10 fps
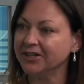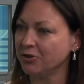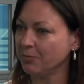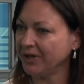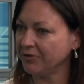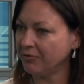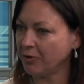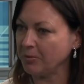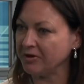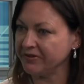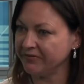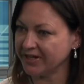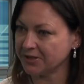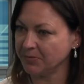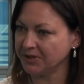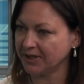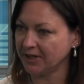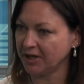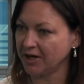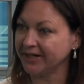is your main form of investment
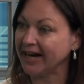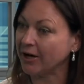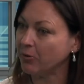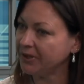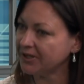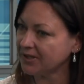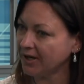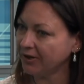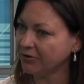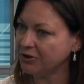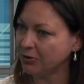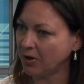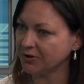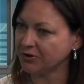on an equity side, or do you also